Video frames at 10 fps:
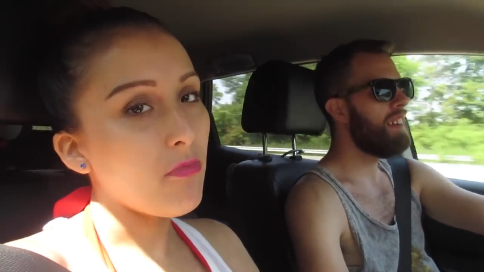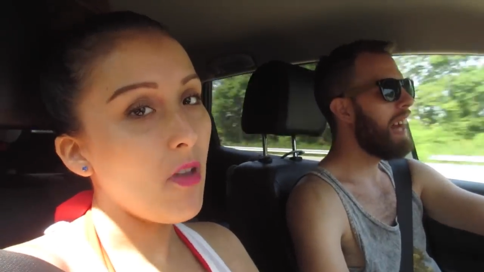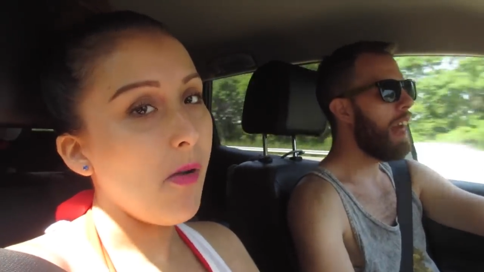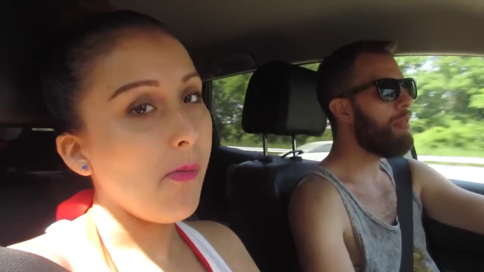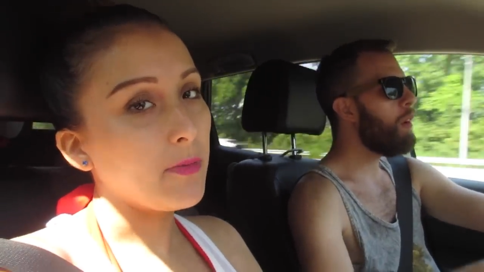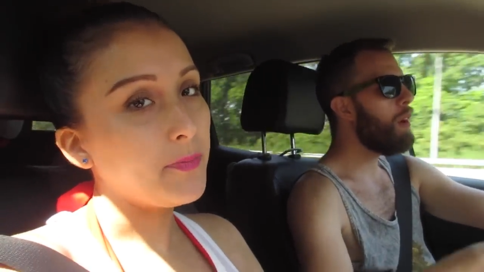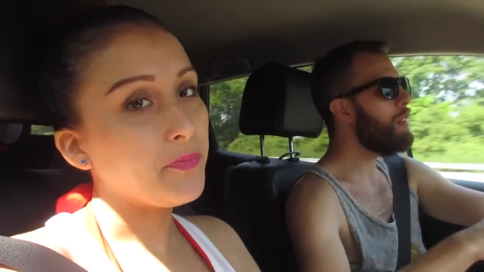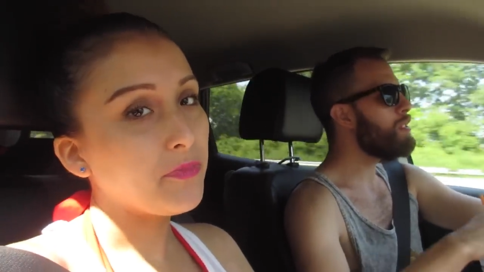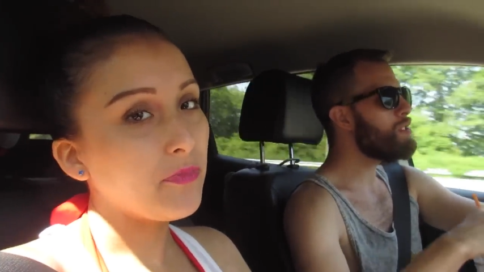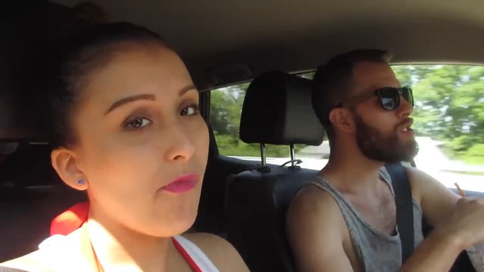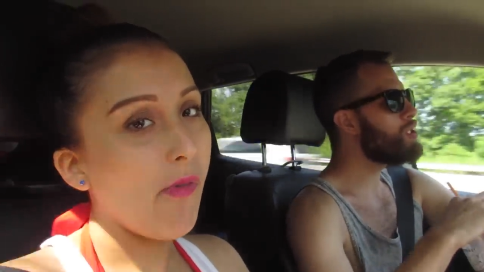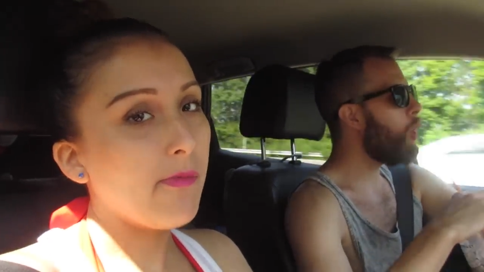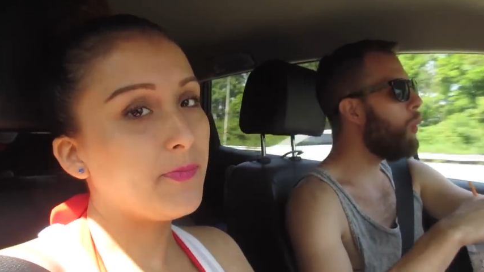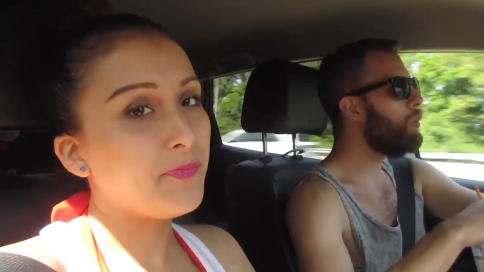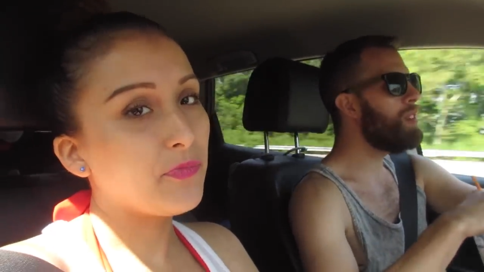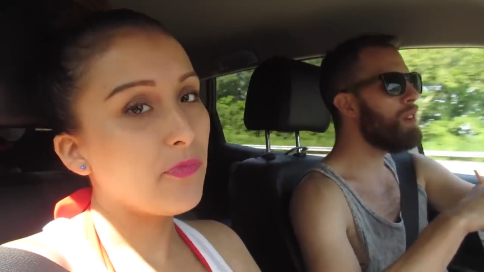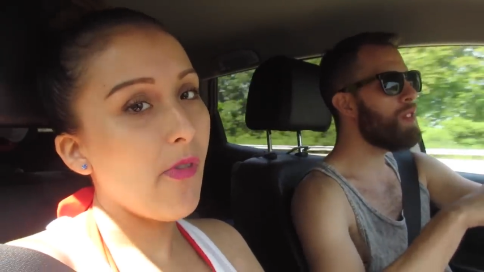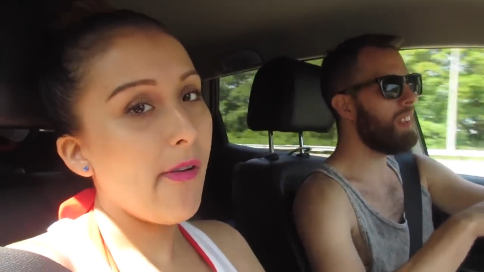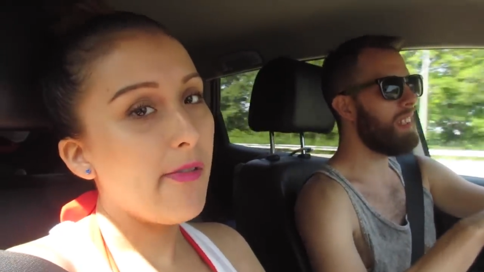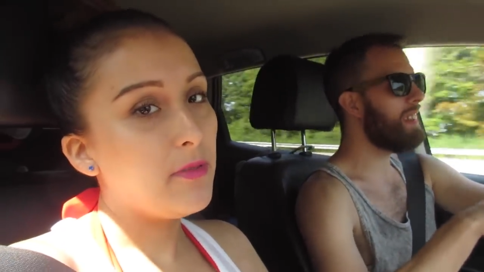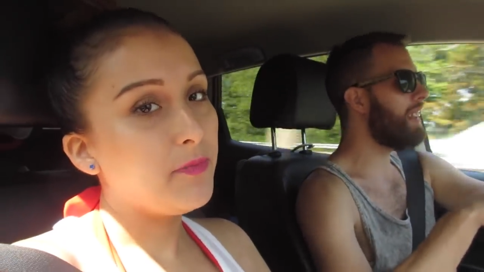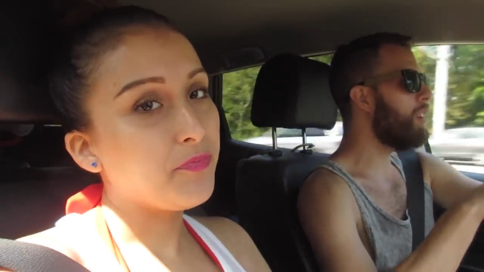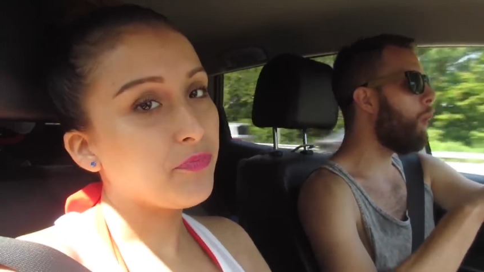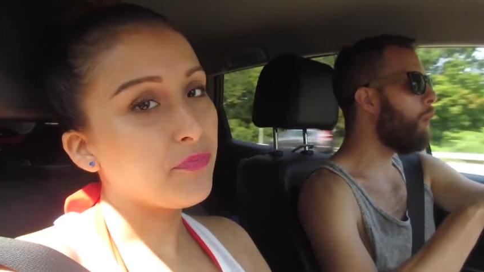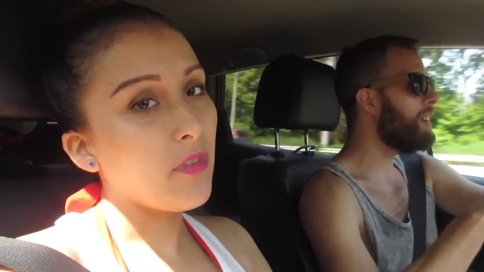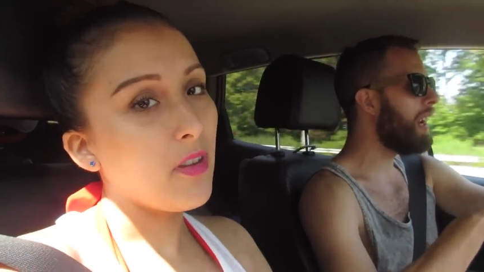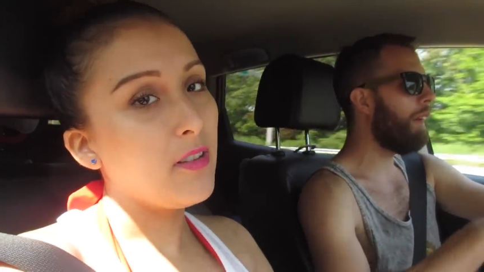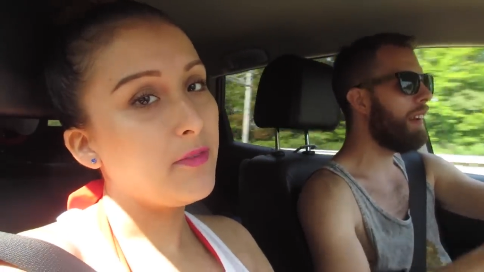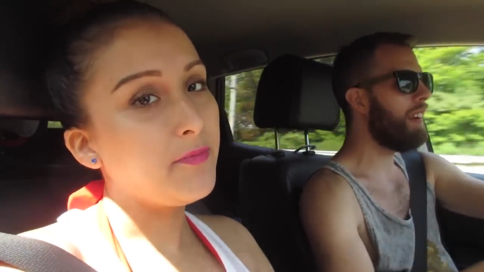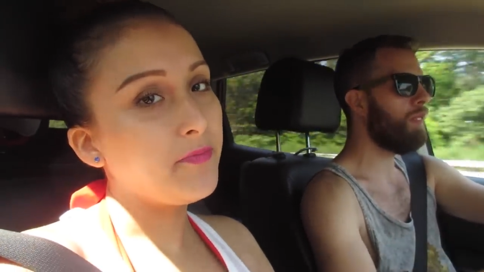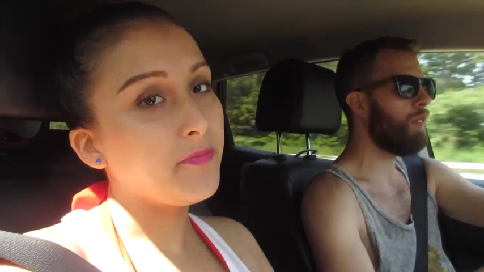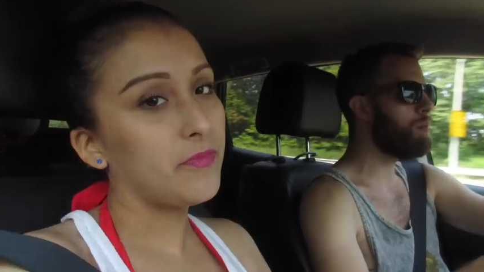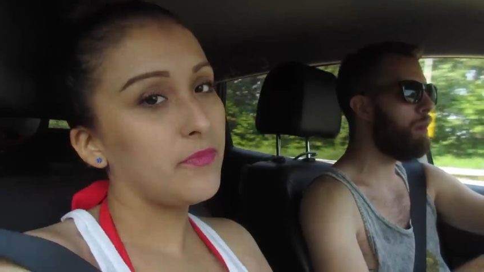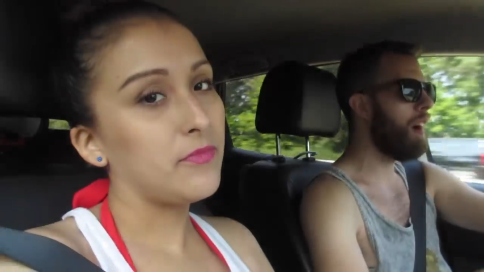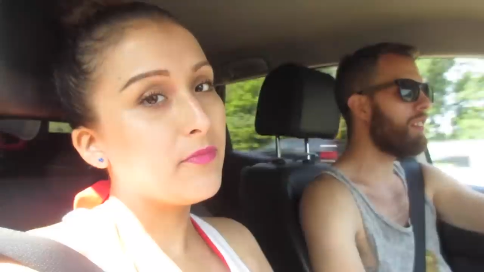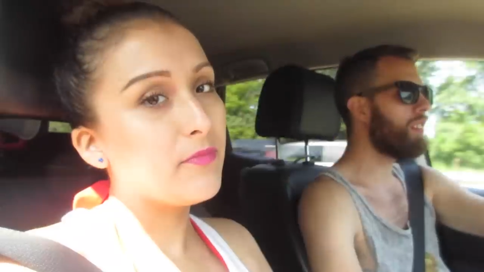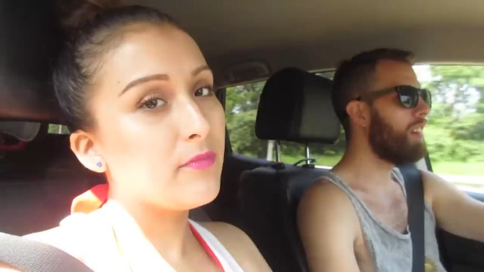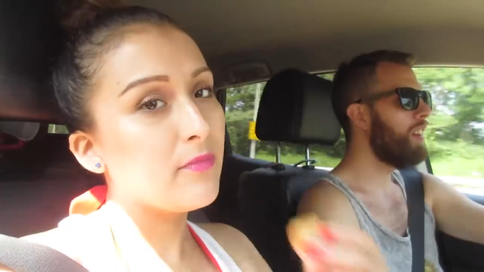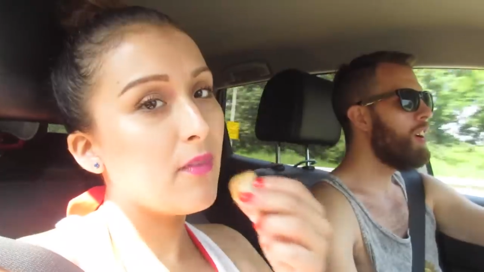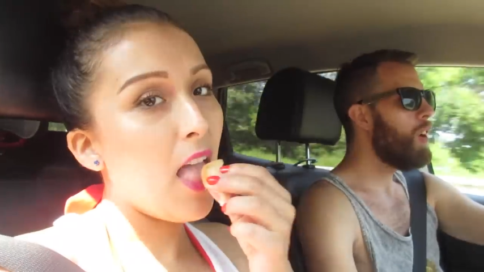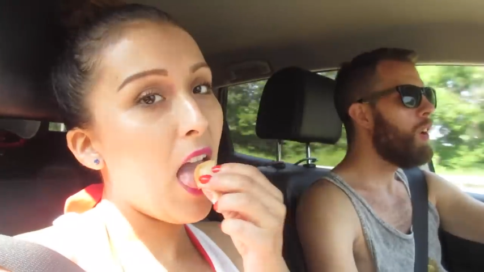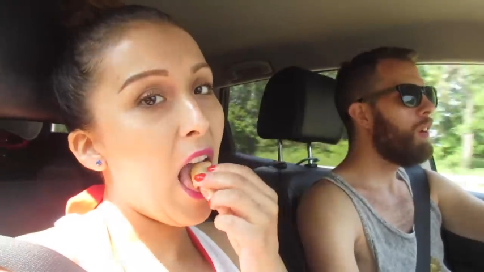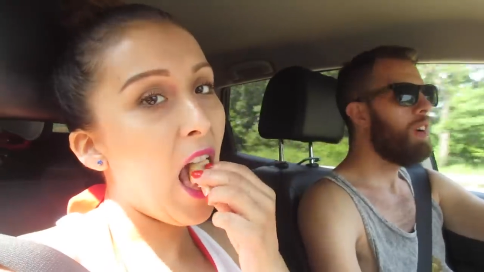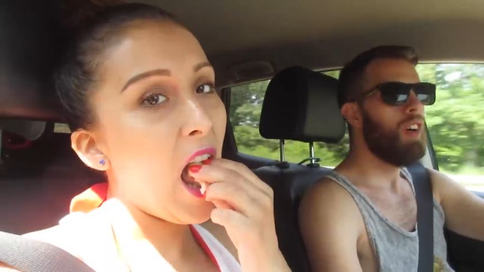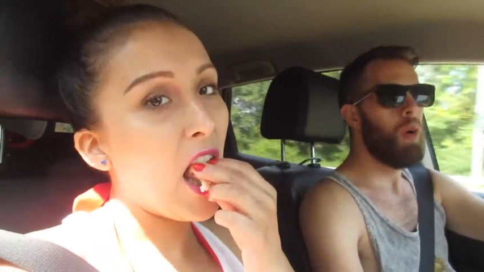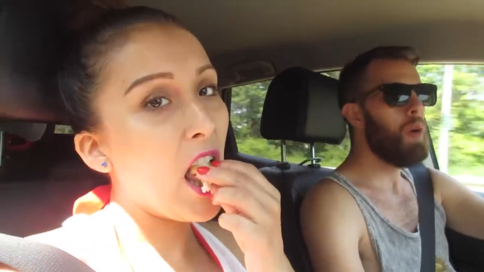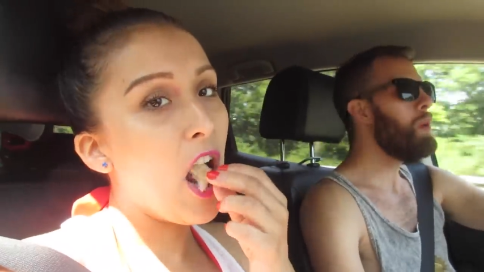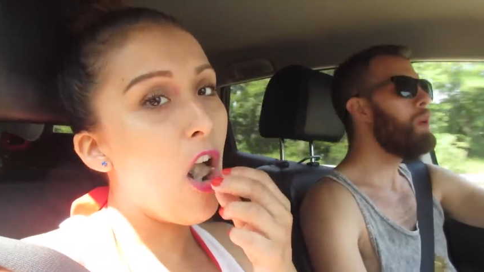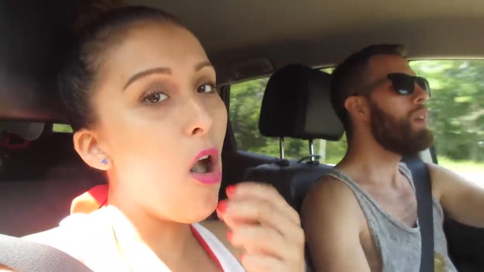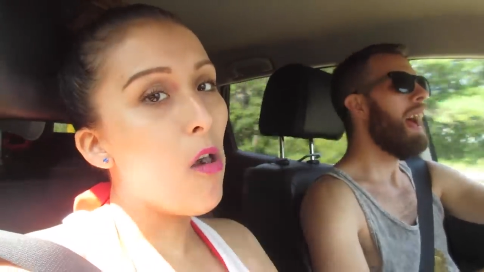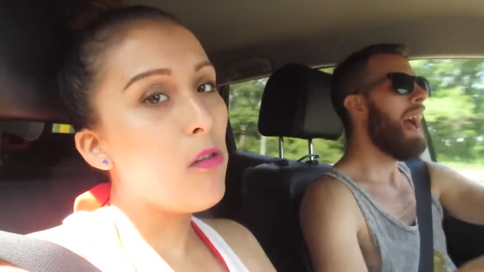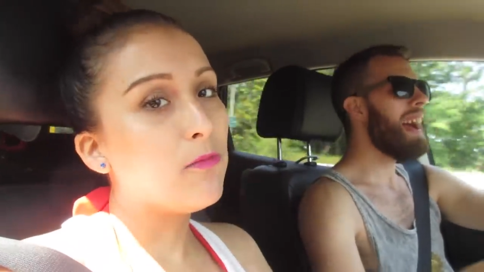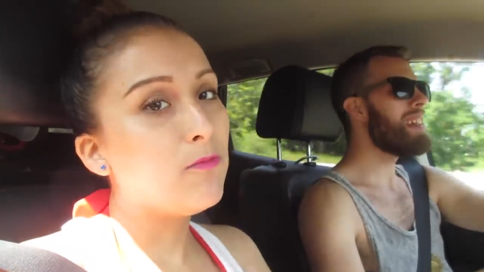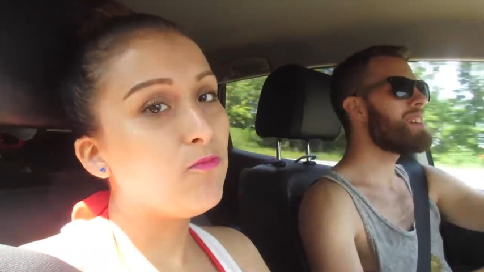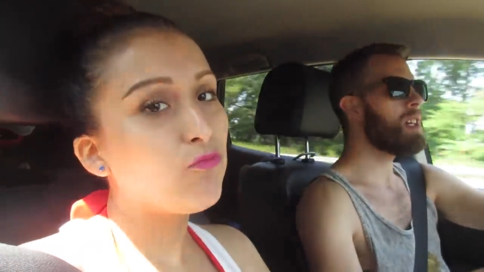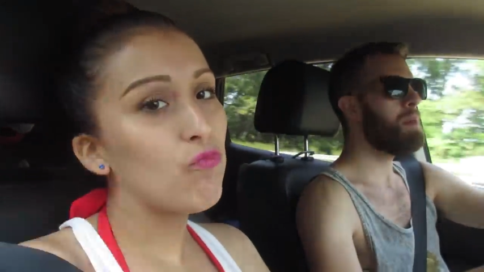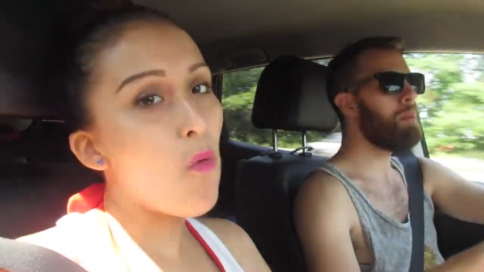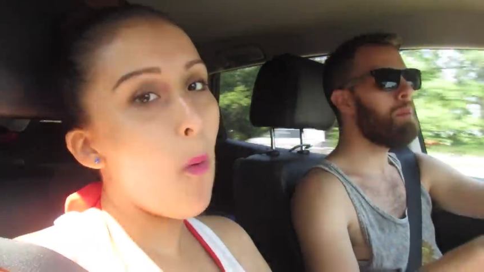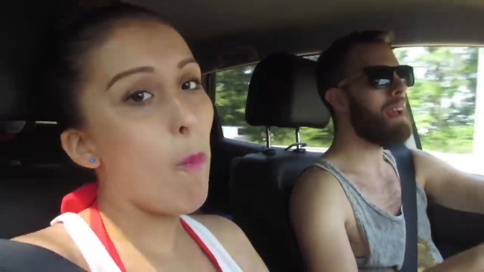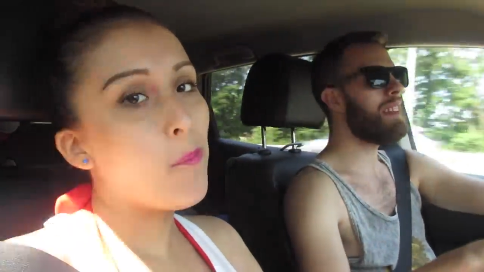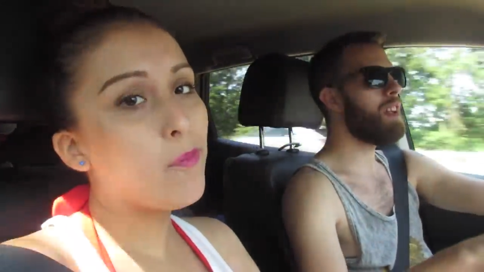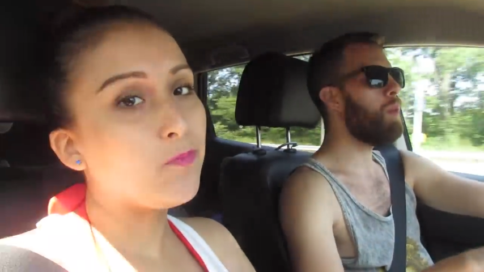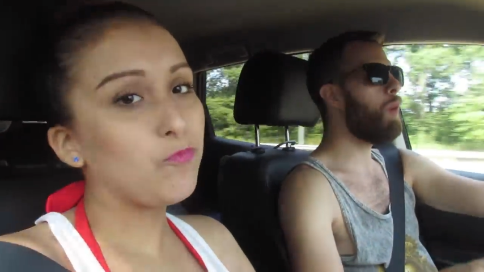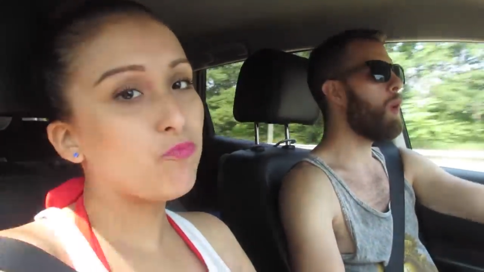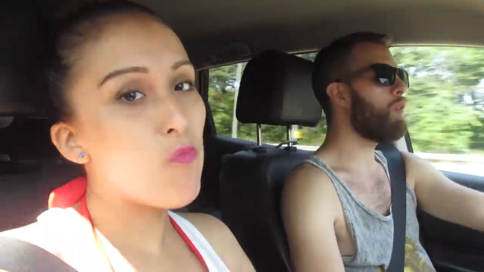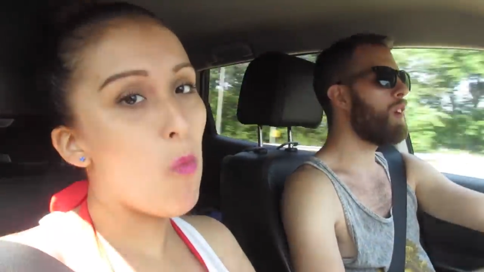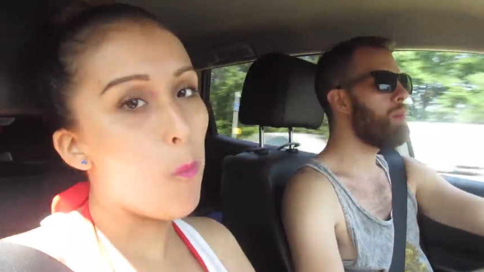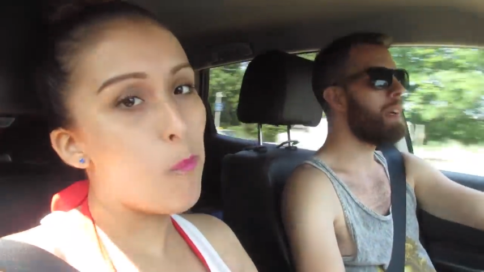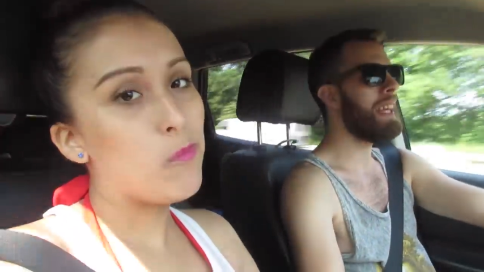Speaker 1: I thought so differently than the ordinary response. Who has someone make their girlfriend a